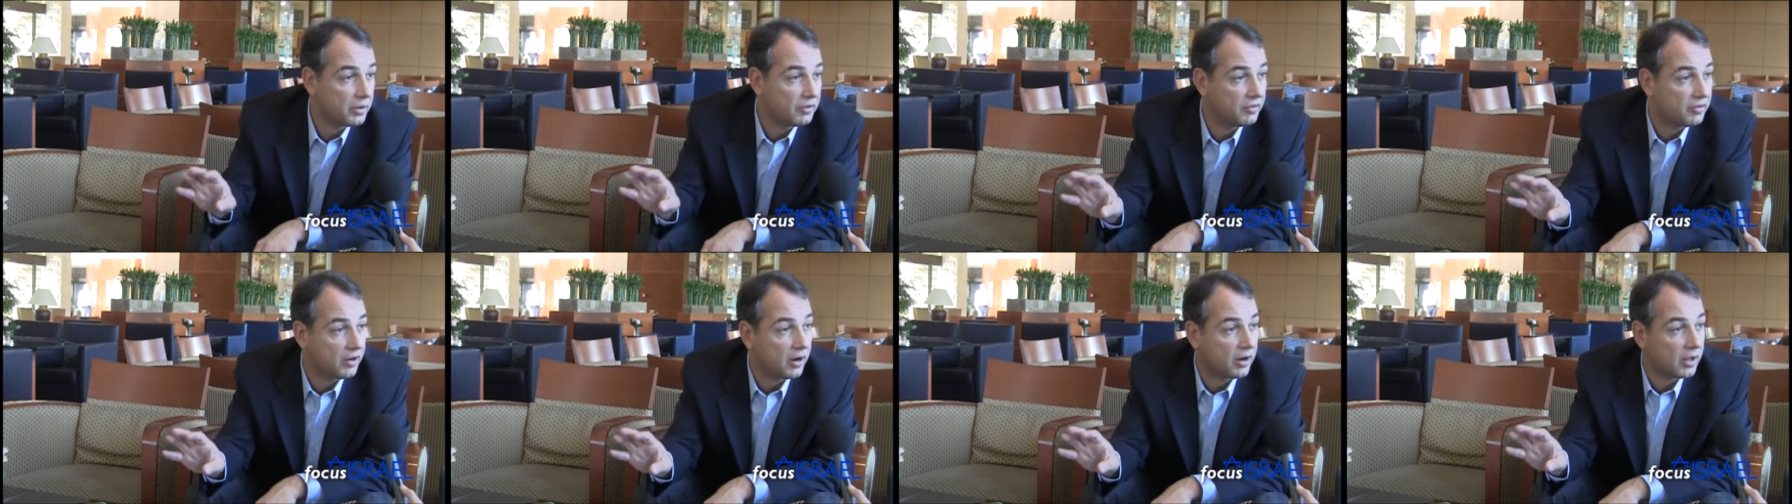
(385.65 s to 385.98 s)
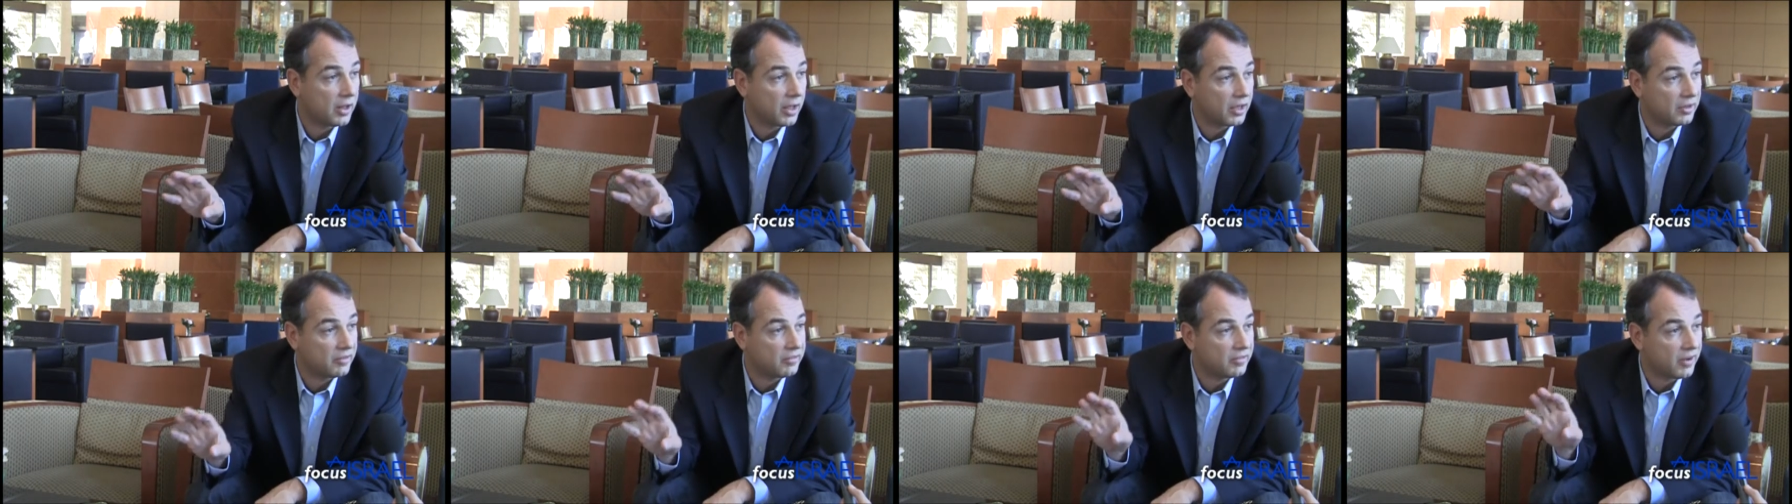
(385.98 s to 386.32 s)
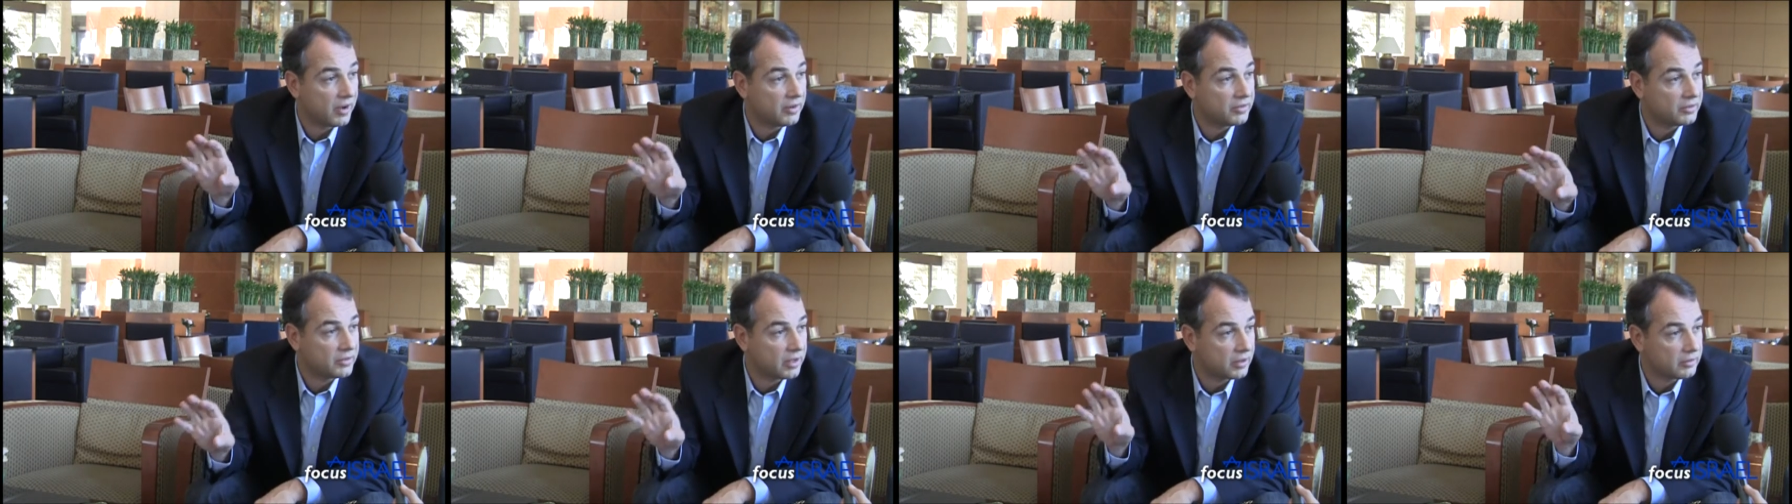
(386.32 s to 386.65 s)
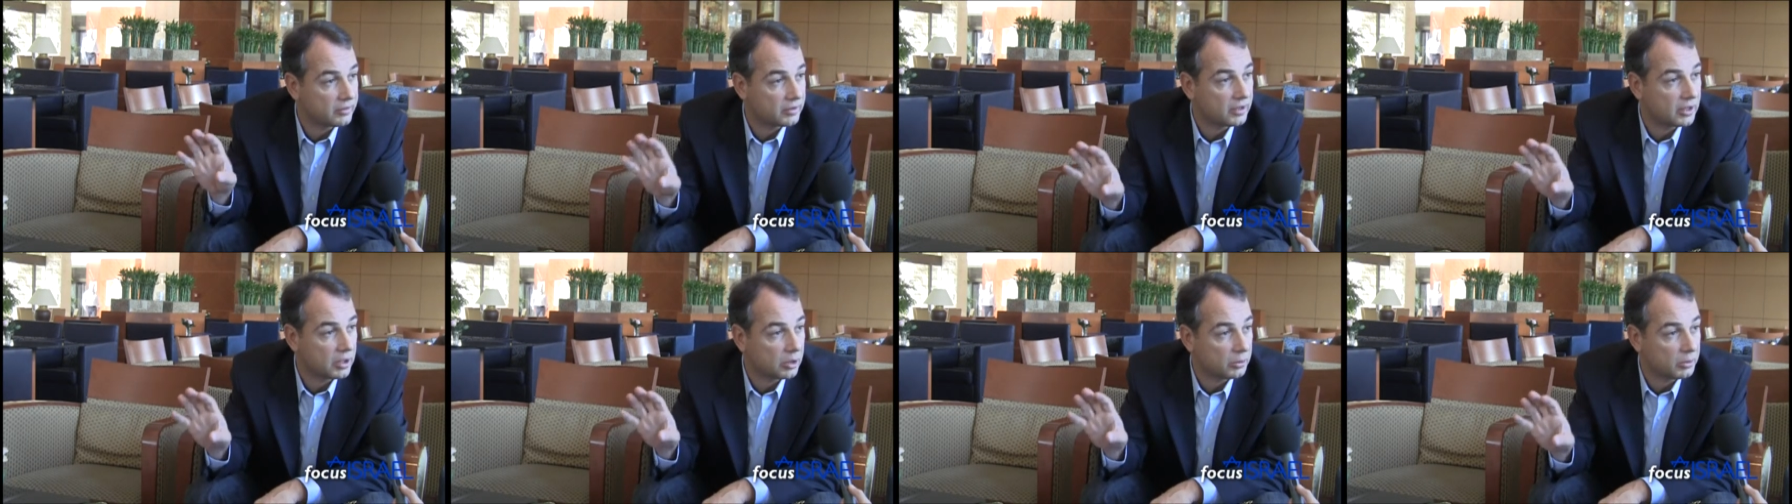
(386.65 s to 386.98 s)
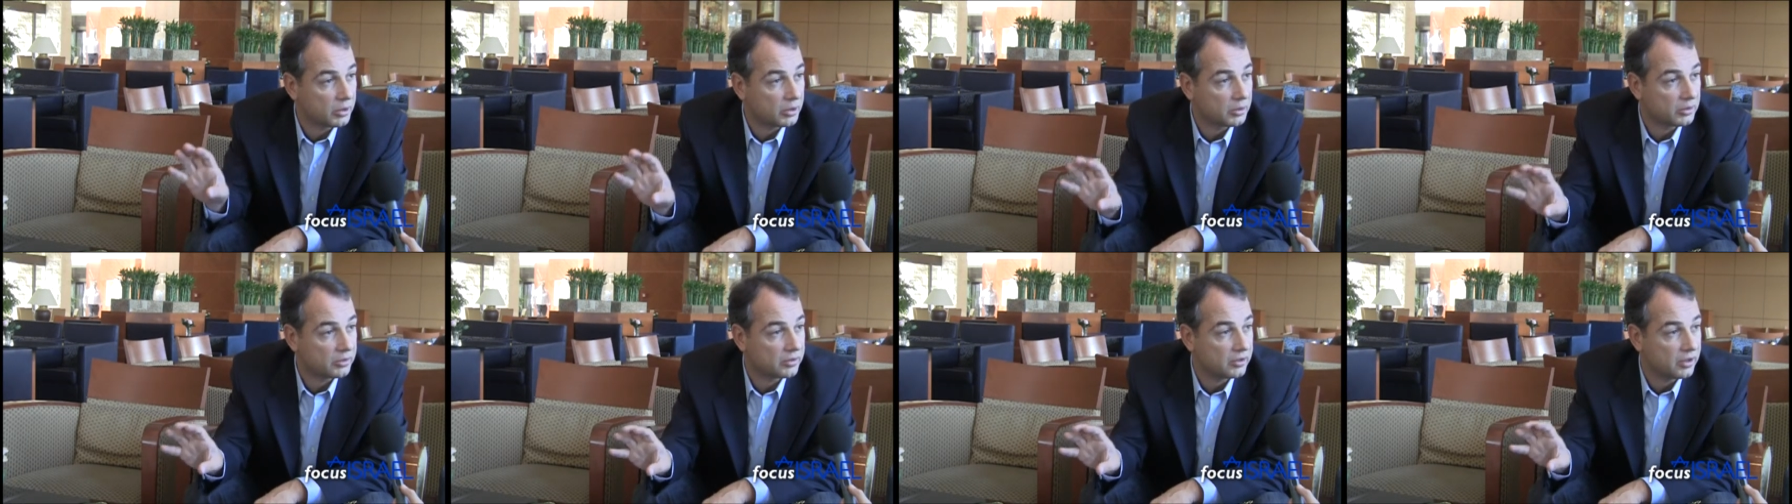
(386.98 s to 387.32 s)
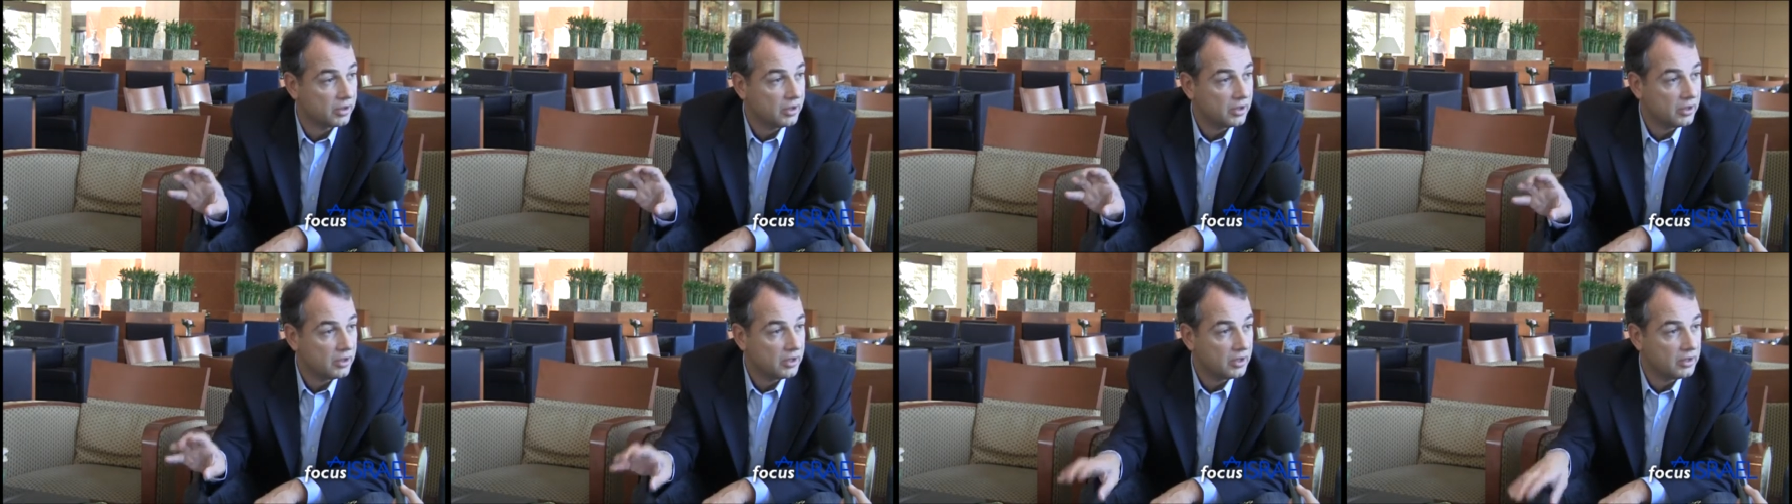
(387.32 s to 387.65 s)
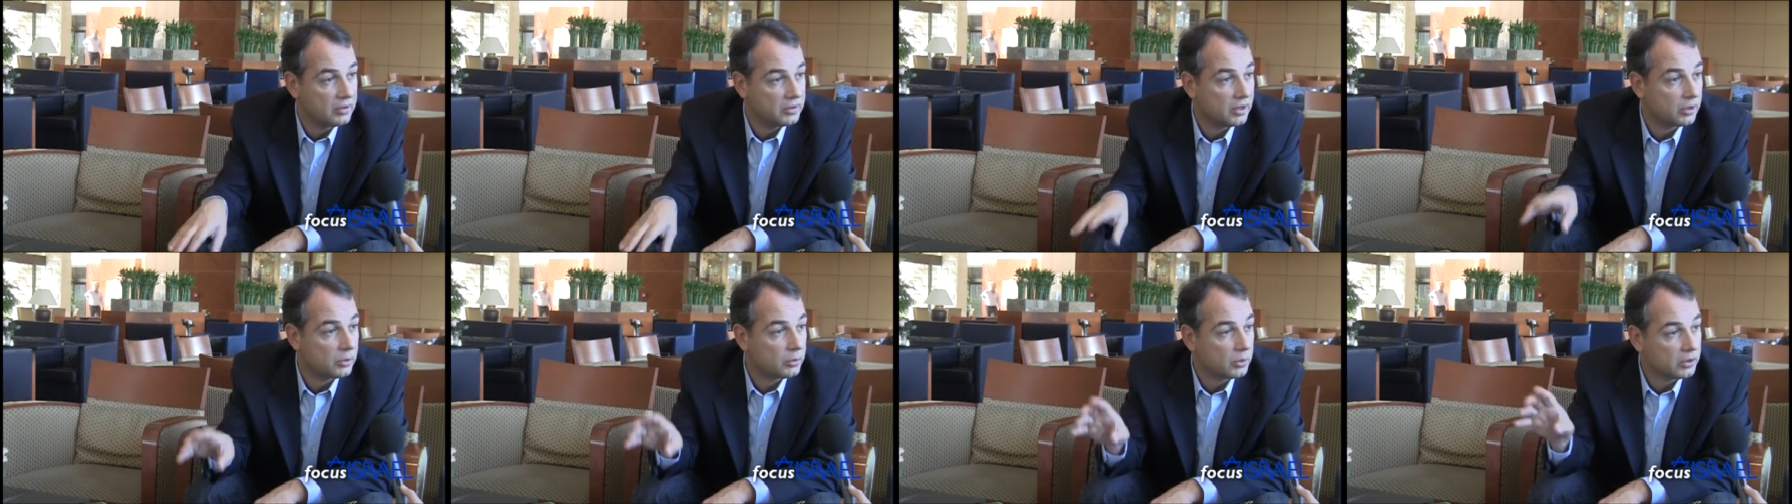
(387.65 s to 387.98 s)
and that the lies that are spread about Israel